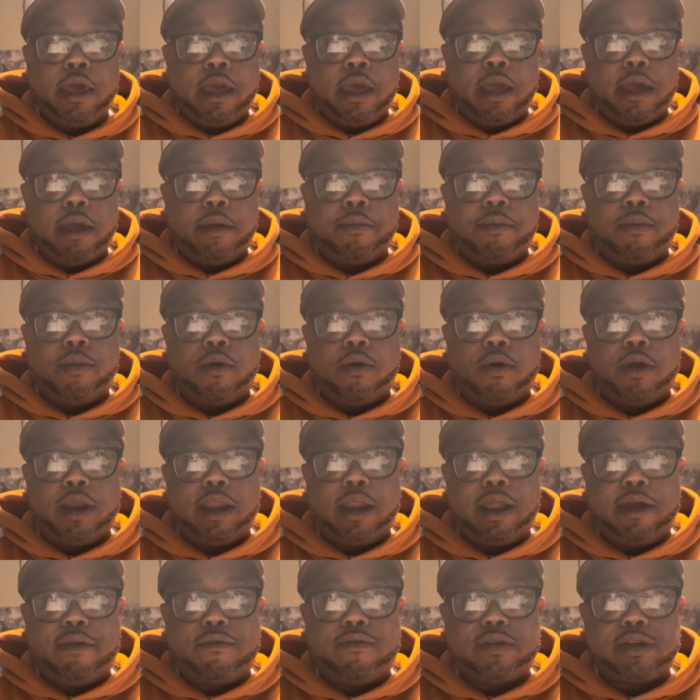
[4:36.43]
and more
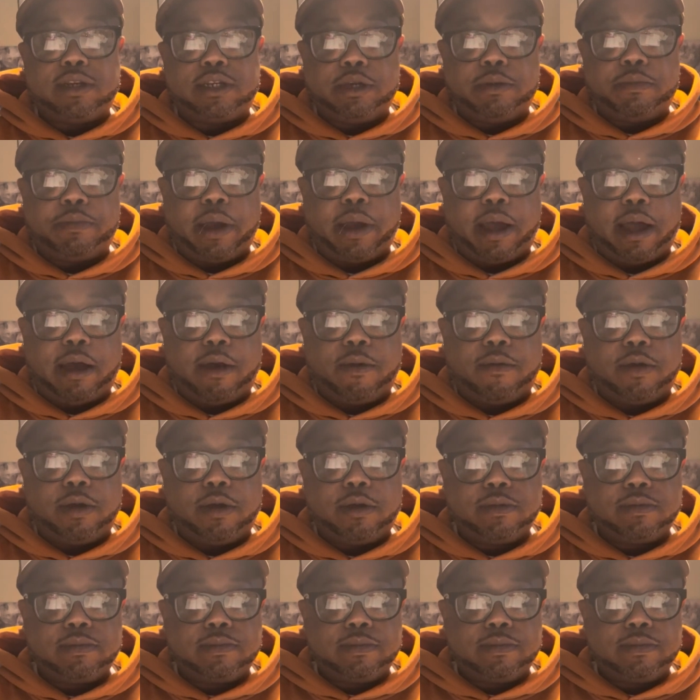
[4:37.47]
leveraging power.